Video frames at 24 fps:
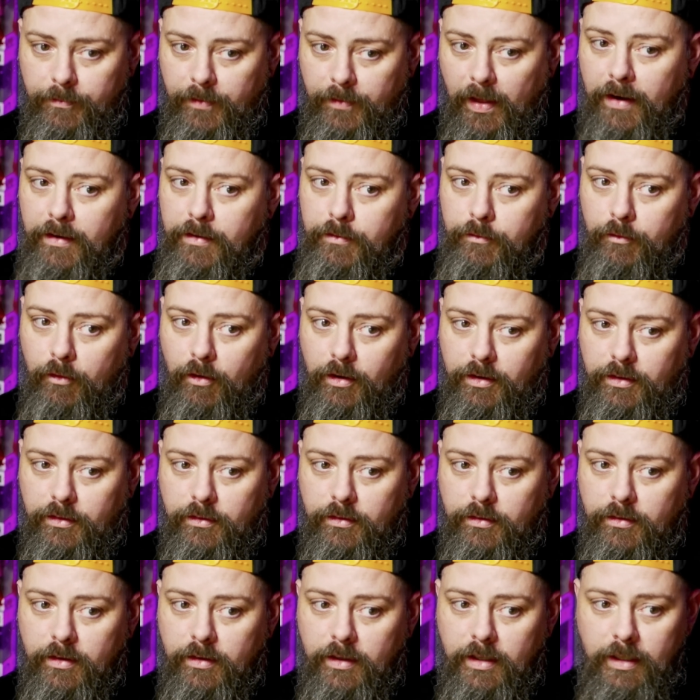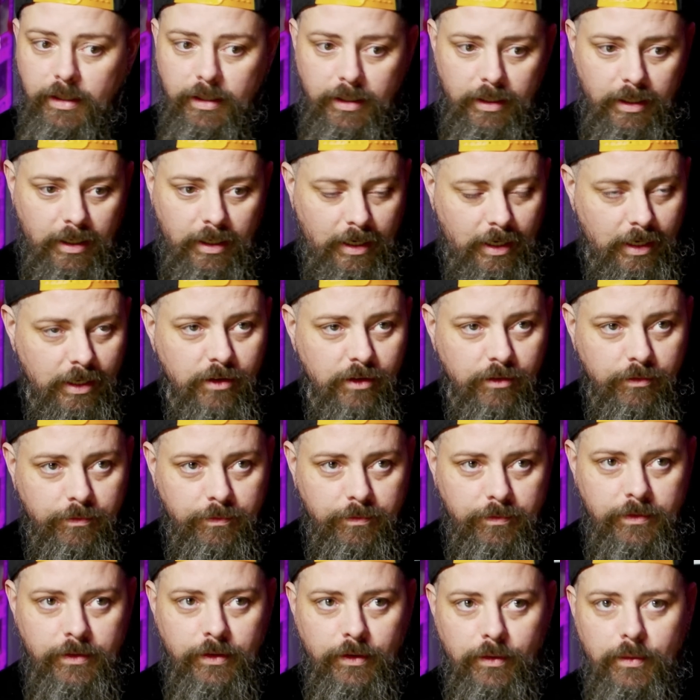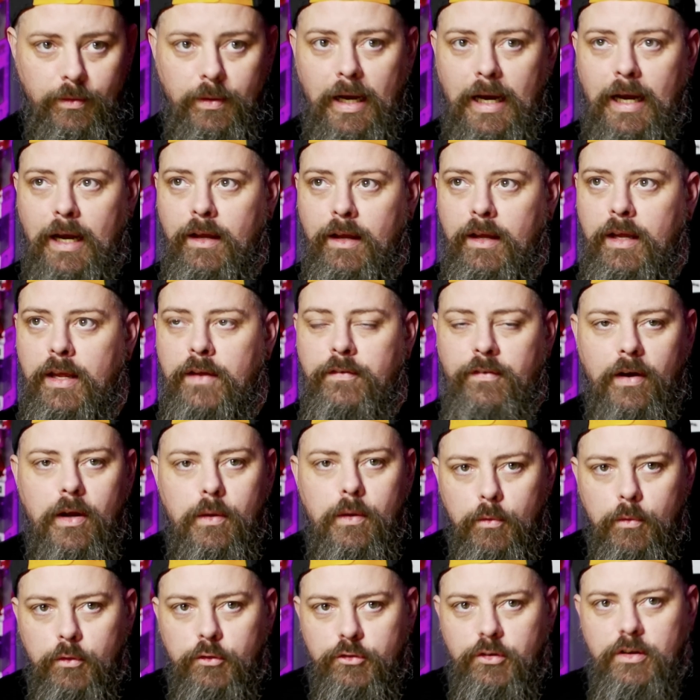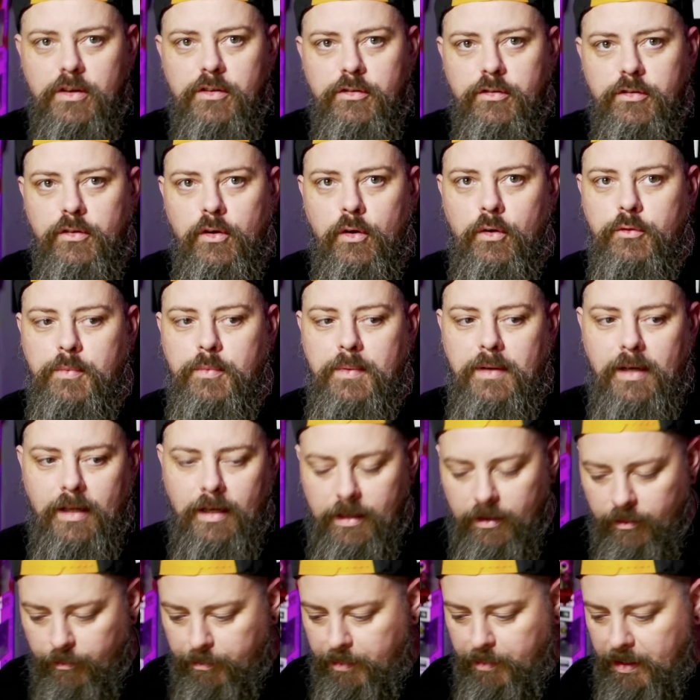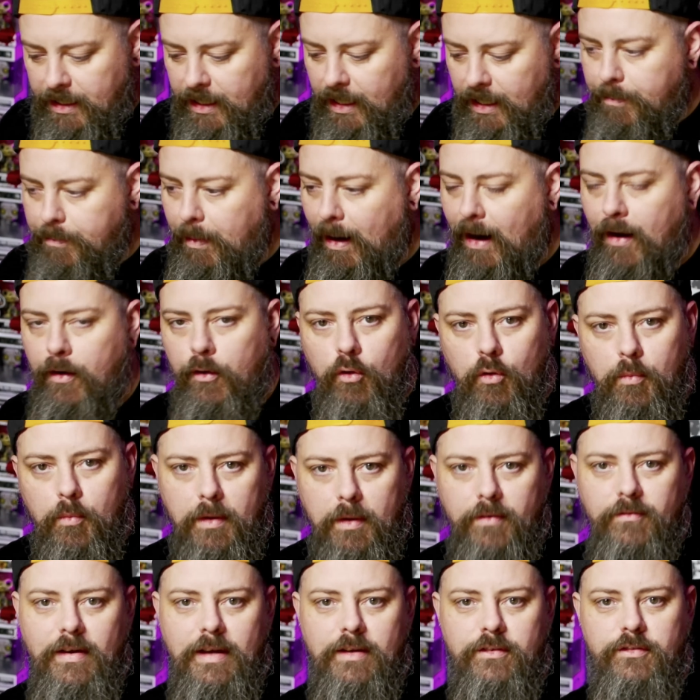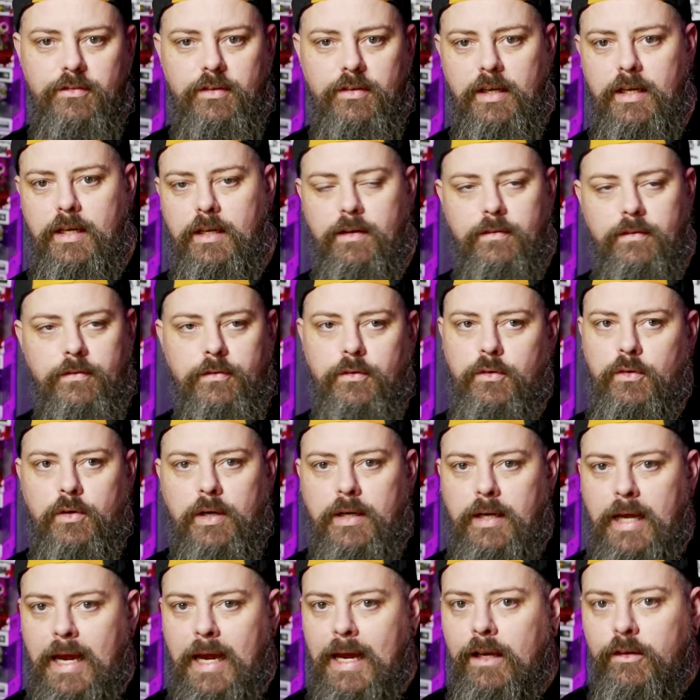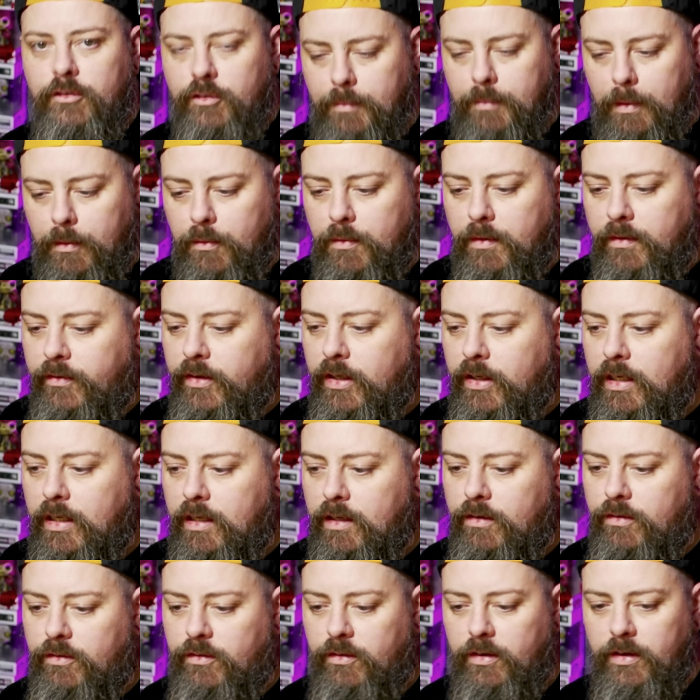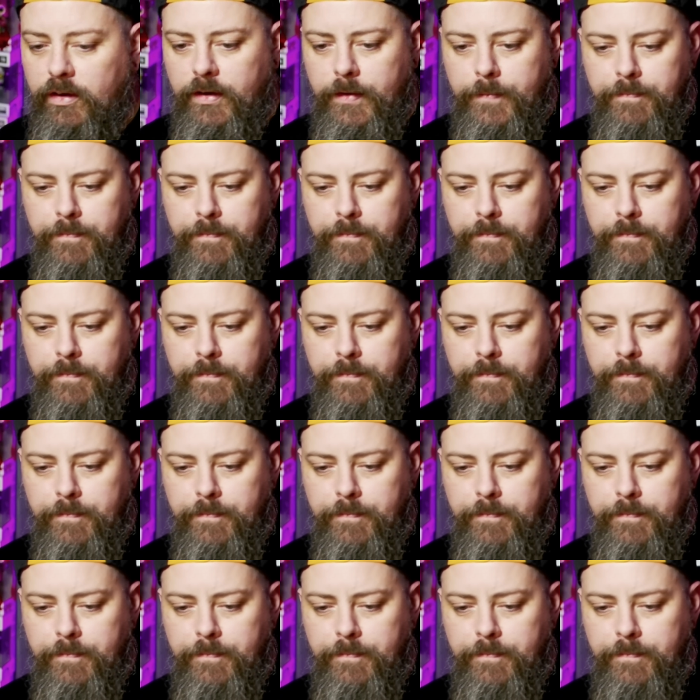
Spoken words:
That ain't right. I have, you know, if I was Jason Horsby, I have been a paranormal investigator for X amount of years.